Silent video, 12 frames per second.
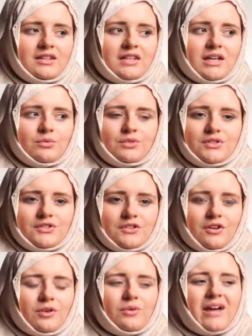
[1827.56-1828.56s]
they were
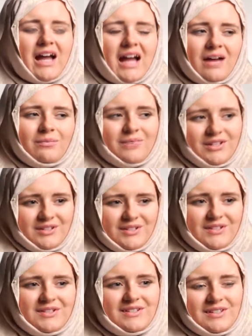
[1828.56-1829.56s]
so happy
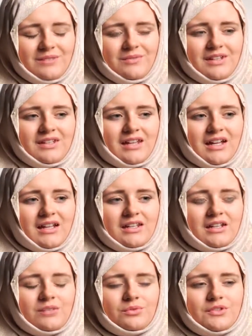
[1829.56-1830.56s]
to see me there.
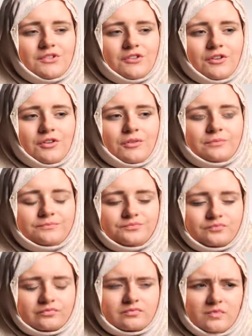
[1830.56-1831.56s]
They were so
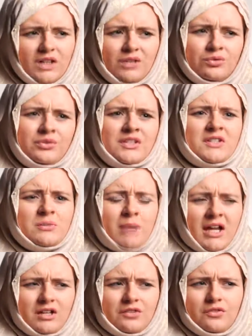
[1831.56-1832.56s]

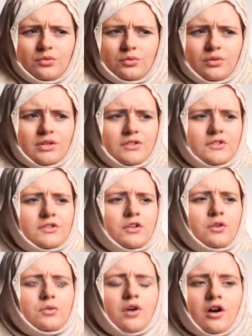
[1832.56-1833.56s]
respectful and
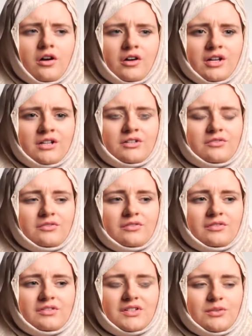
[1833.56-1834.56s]
so kind
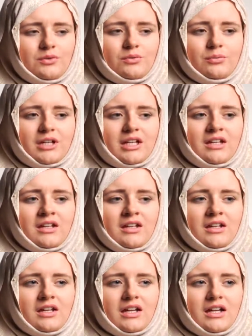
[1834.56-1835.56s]
to me.
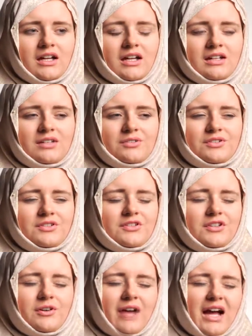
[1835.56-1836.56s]
They were just
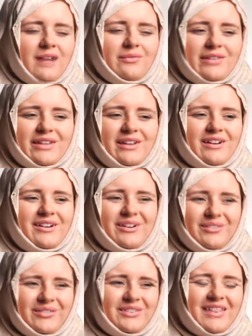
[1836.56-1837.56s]
so happy that I
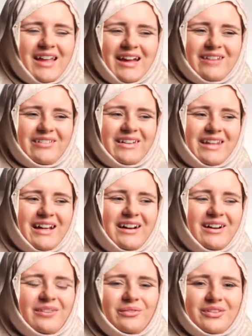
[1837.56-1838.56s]
was there and that
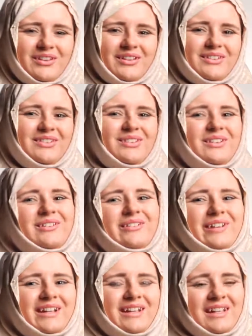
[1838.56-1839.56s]
I was
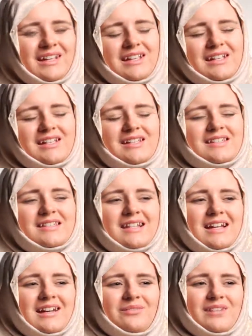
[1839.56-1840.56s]
considering
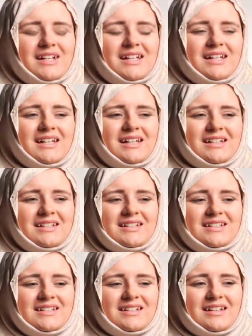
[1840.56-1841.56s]
Islam. And